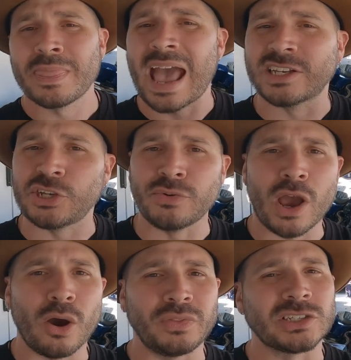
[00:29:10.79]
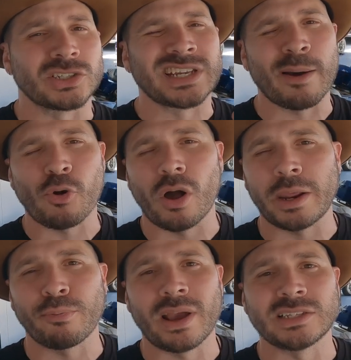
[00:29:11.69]
As you know, these are top
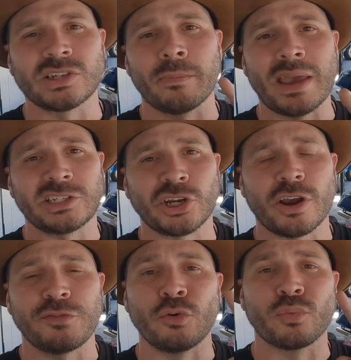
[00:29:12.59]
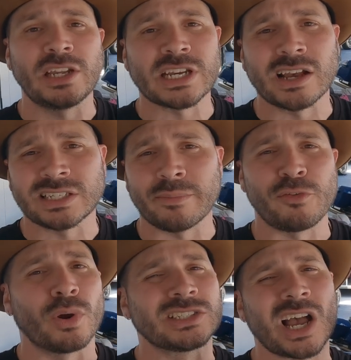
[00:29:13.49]
quality brands, so make sure if you reach out to them, if
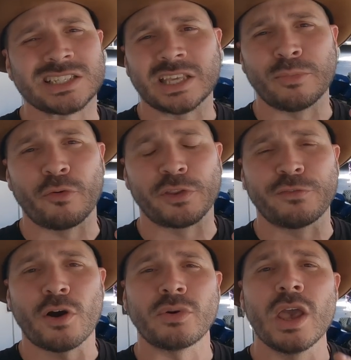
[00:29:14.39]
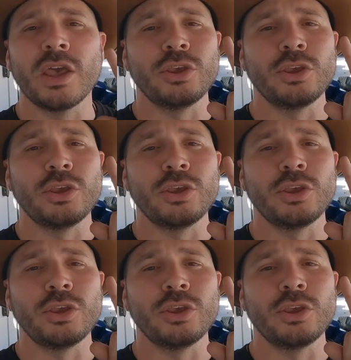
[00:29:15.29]
you want to talk to them over the phone,